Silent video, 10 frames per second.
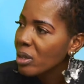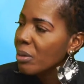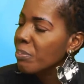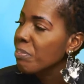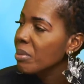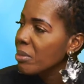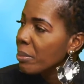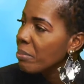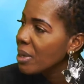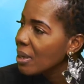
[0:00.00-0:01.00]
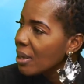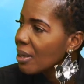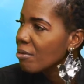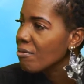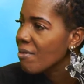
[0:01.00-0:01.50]
the meal,
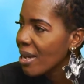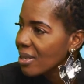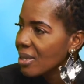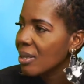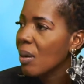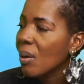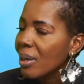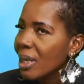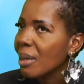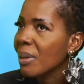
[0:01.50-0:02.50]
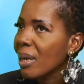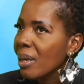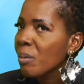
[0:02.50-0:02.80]
the rest, all of that. I'm like,